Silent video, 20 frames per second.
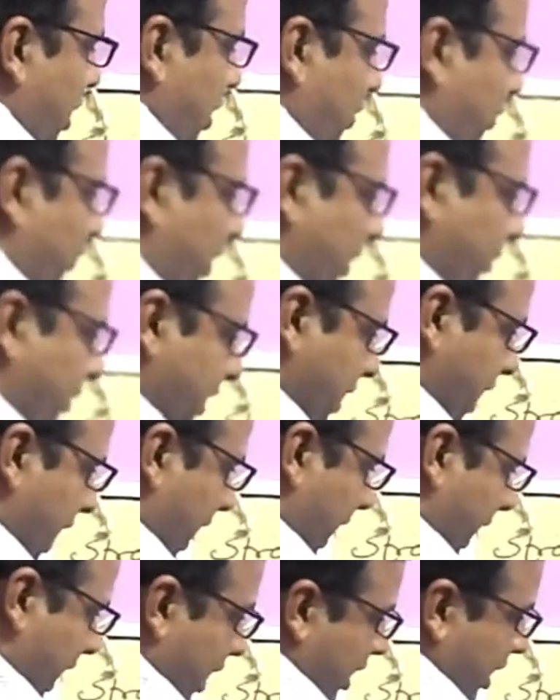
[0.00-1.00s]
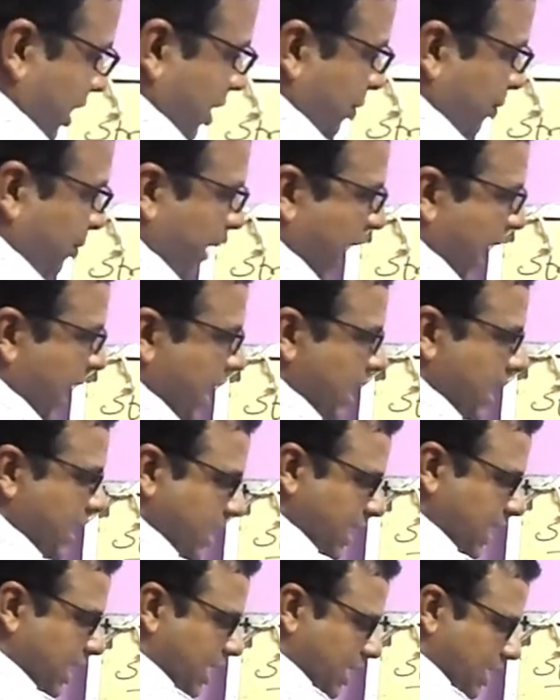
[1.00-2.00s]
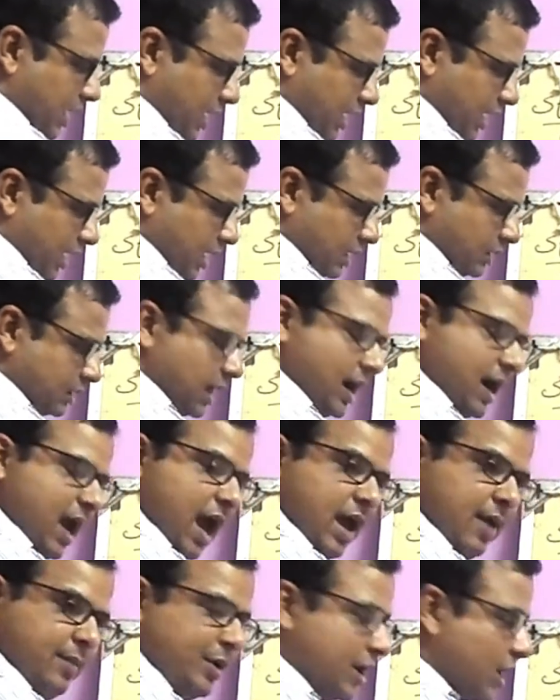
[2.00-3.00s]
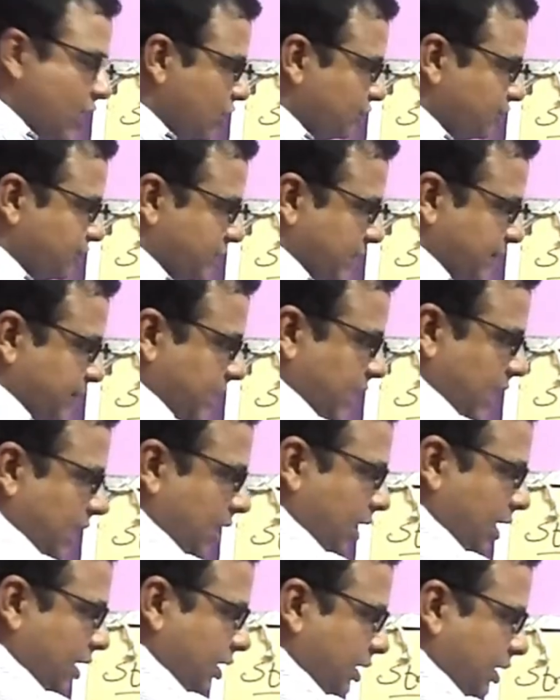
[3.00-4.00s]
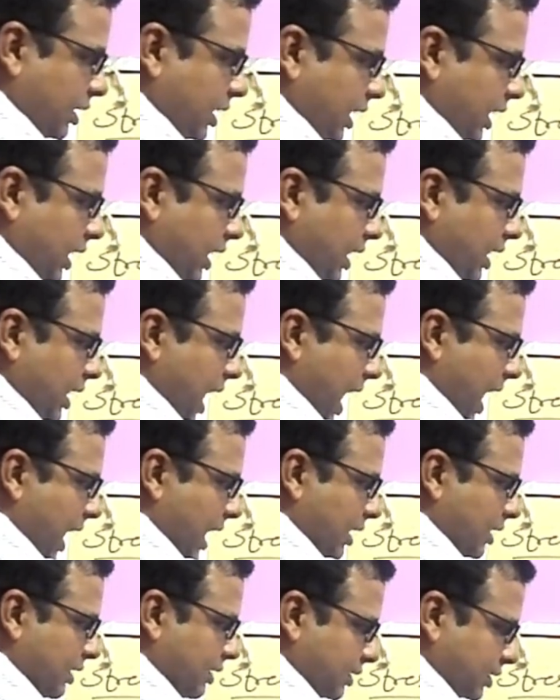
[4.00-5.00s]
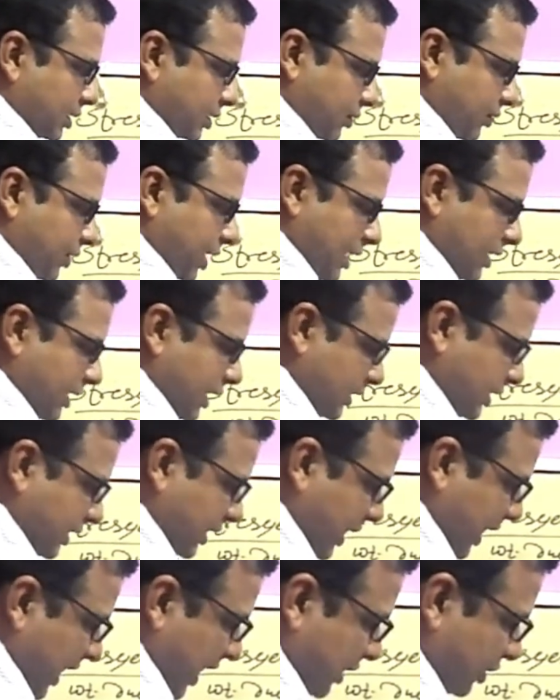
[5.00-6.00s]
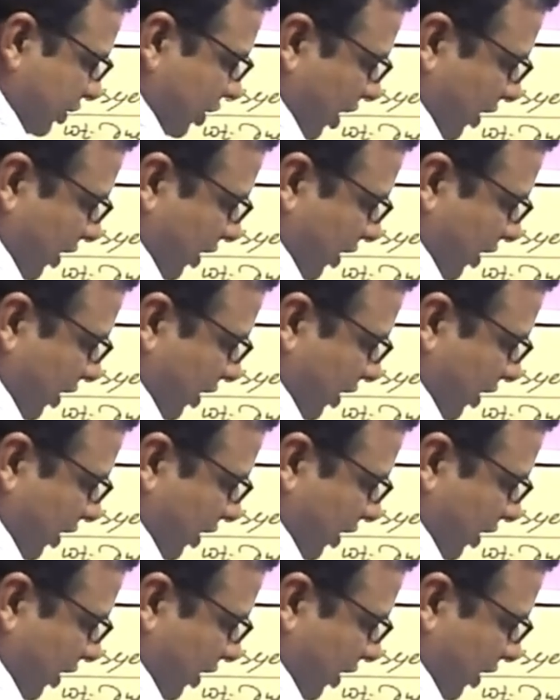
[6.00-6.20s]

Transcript: will be the pi d. D is the diameter of chimney. TL, where the thickness